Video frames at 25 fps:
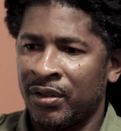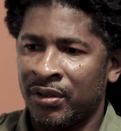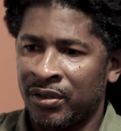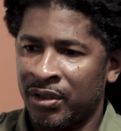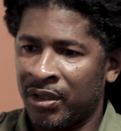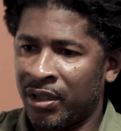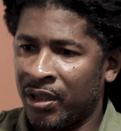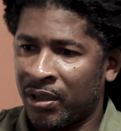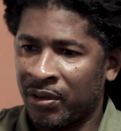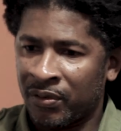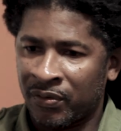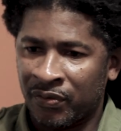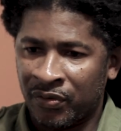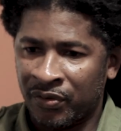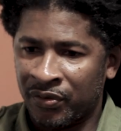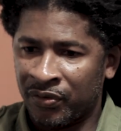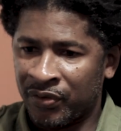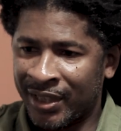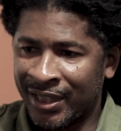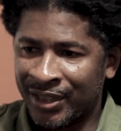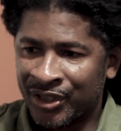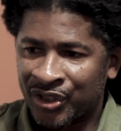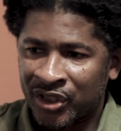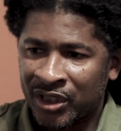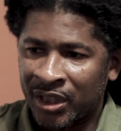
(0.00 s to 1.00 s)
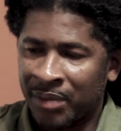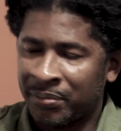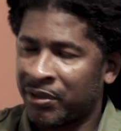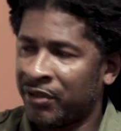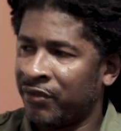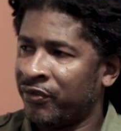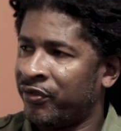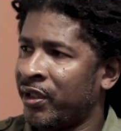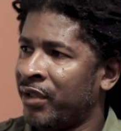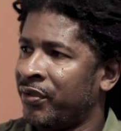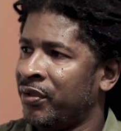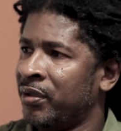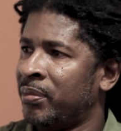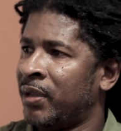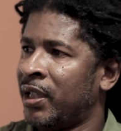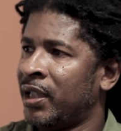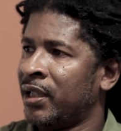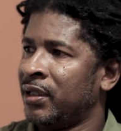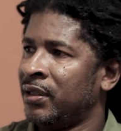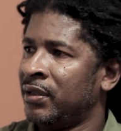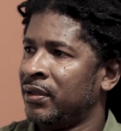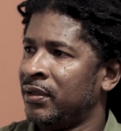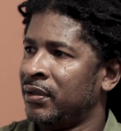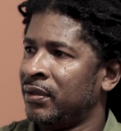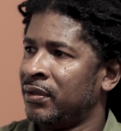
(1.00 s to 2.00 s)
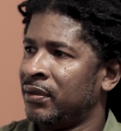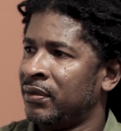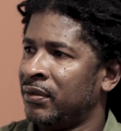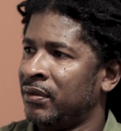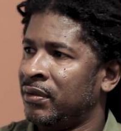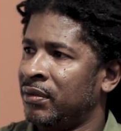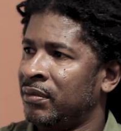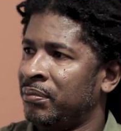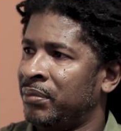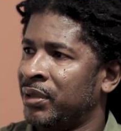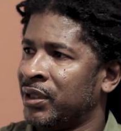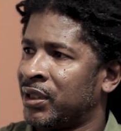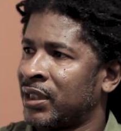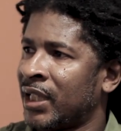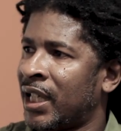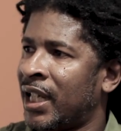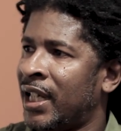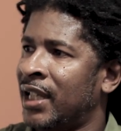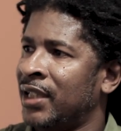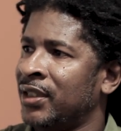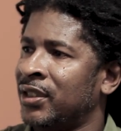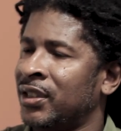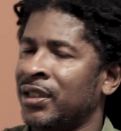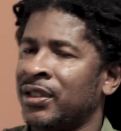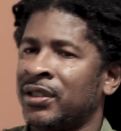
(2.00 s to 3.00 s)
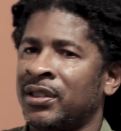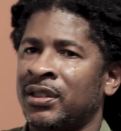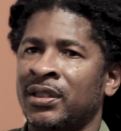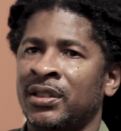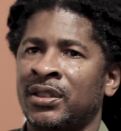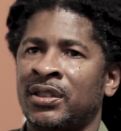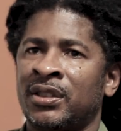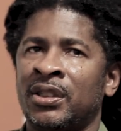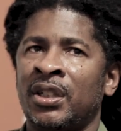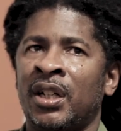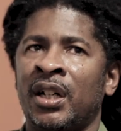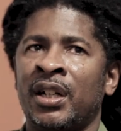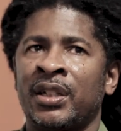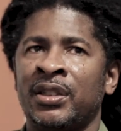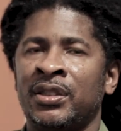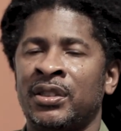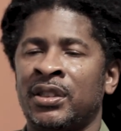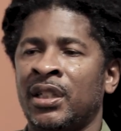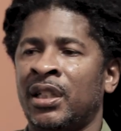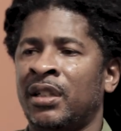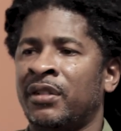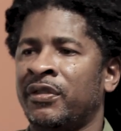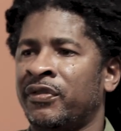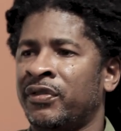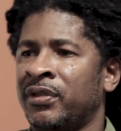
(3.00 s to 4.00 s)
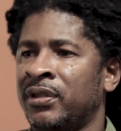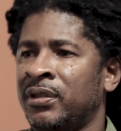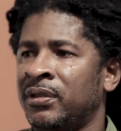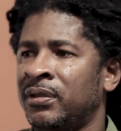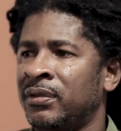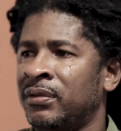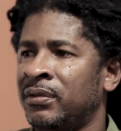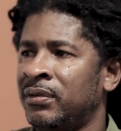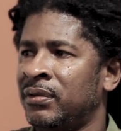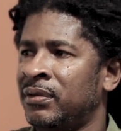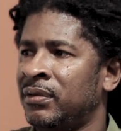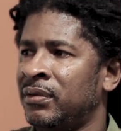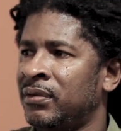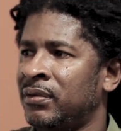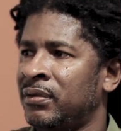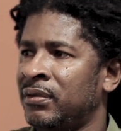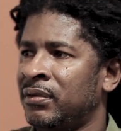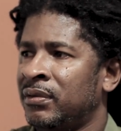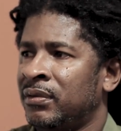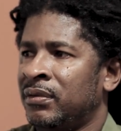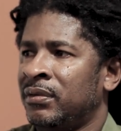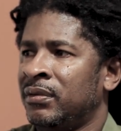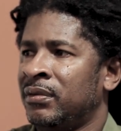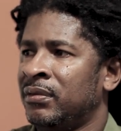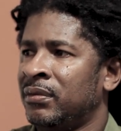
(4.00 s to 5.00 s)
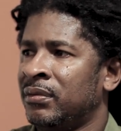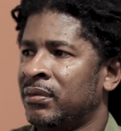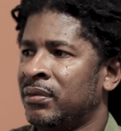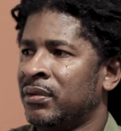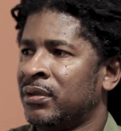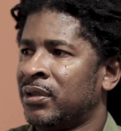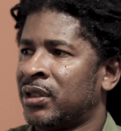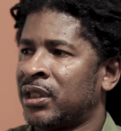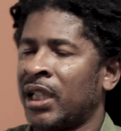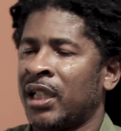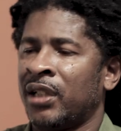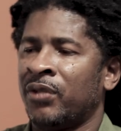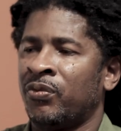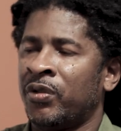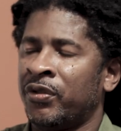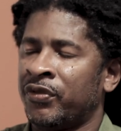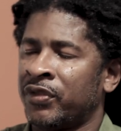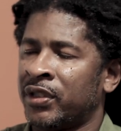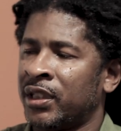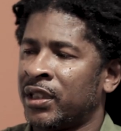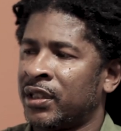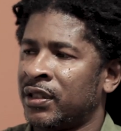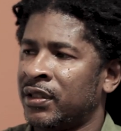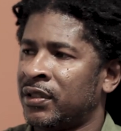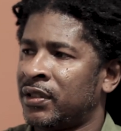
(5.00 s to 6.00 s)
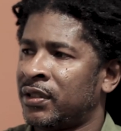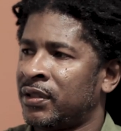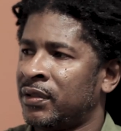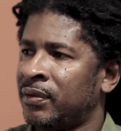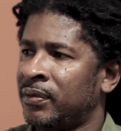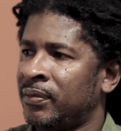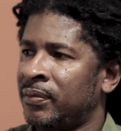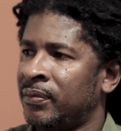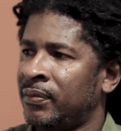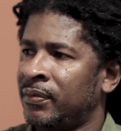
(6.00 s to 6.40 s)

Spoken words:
You know, there's something for everybody mm-hmm. besides us just talking tough and selling wolf tickets.